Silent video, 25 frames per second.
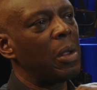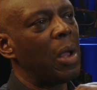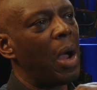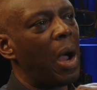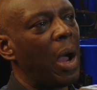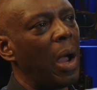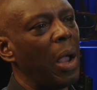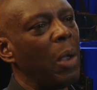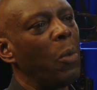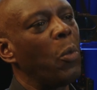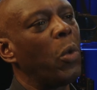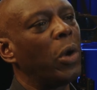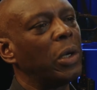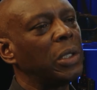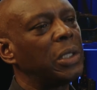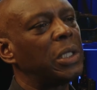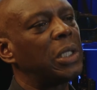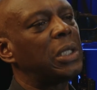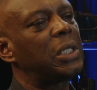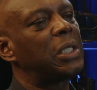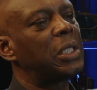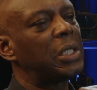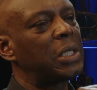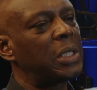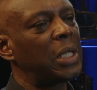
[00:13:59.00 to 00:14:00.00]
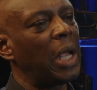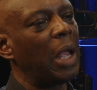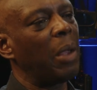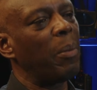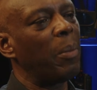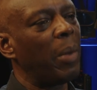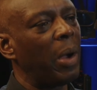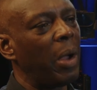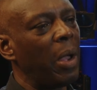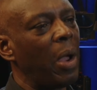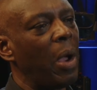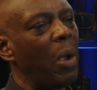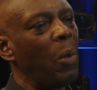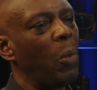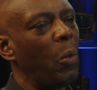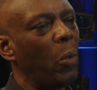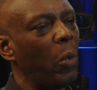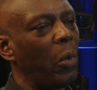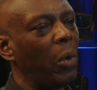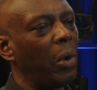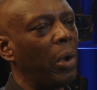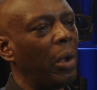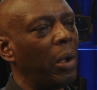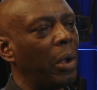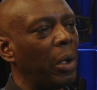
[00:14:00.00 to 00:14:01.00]
wanted to take my own
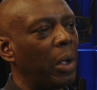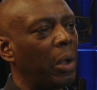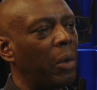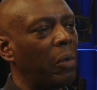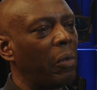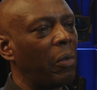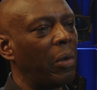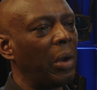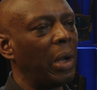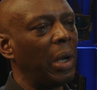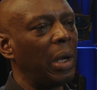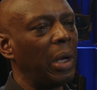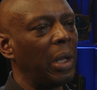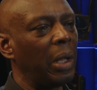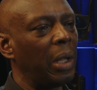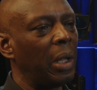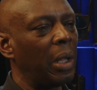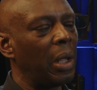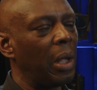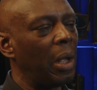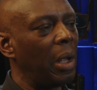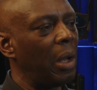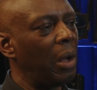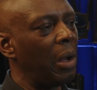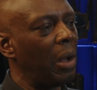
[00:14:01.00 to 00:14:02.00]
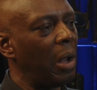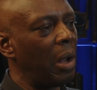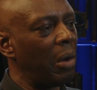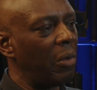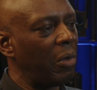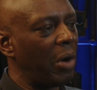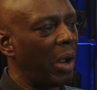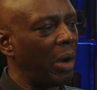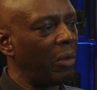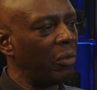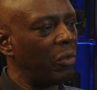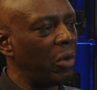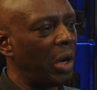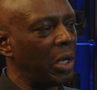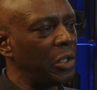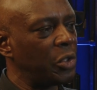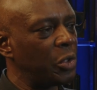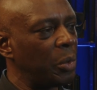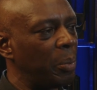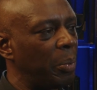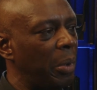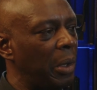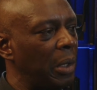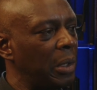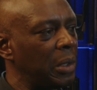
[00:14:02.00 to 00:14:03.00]
work, really, around
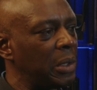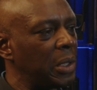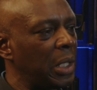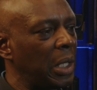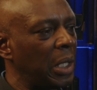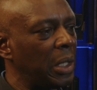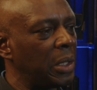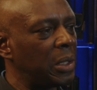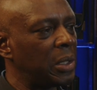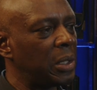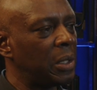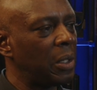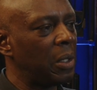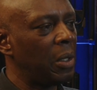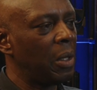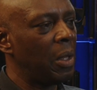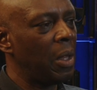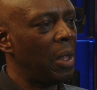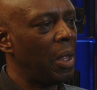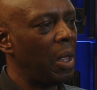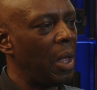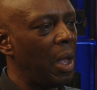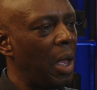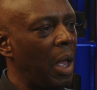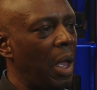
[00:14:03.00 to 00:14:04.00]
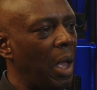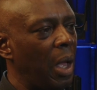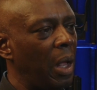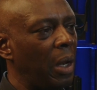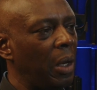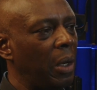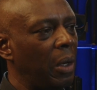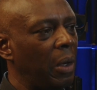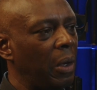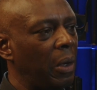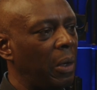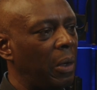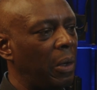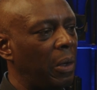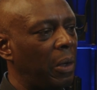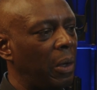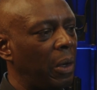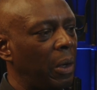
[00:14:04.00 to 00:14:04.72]
racial politics. And